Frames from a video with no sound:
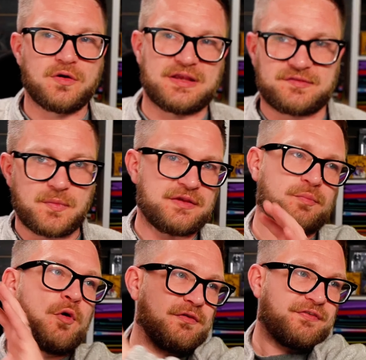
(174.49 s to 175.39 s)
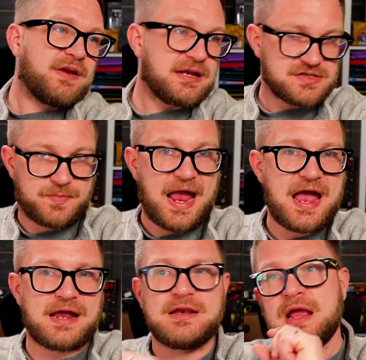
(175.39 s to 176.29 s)
It's more of a thing in
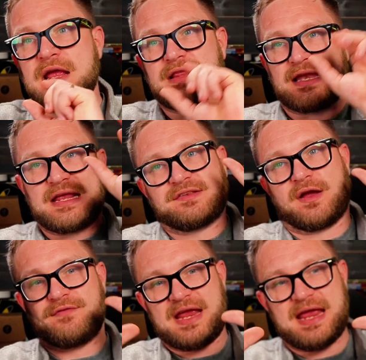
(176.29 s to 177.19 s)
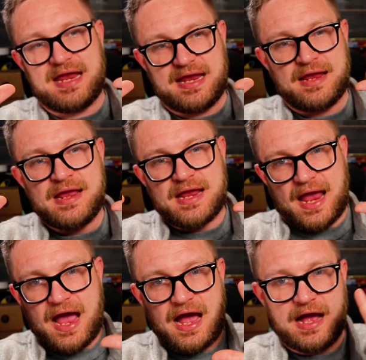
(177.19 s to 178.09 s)
Japan than it is over here
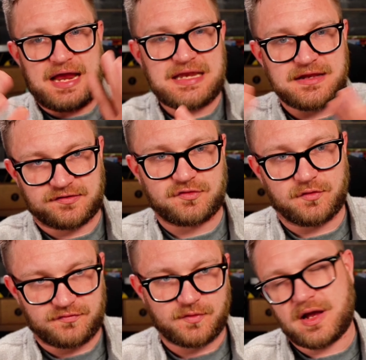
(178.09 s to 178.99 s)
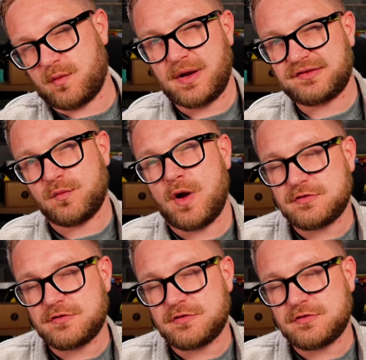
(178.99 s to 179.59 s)
in the sort of like Western world.